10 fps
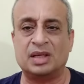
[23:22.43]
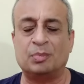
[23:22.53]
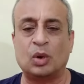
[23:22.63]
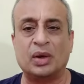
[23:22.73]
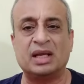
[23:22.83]

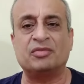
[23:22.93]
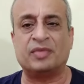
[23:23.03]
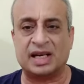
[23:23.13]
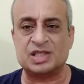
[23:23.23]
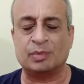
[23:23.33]
deploying
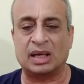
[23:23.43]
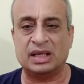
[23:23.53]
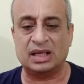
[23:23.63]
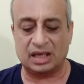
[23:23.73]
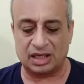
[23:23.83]
fresh
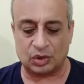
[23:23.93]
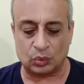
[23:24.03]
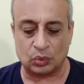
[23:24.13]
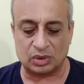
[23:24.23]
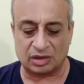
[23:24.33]
money
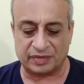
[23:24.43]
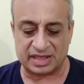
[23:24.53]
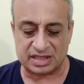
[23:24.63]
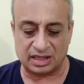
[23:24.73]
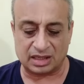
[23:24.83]
into the
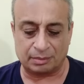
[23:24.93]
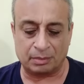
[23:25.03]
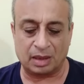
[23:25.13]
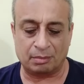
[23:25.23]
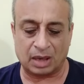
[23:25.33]
fixed
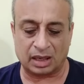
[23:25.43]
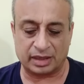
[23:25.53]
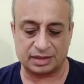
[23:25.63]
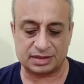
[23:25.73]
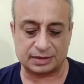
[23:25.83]
income
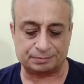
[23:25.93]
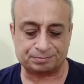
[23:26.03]
markets.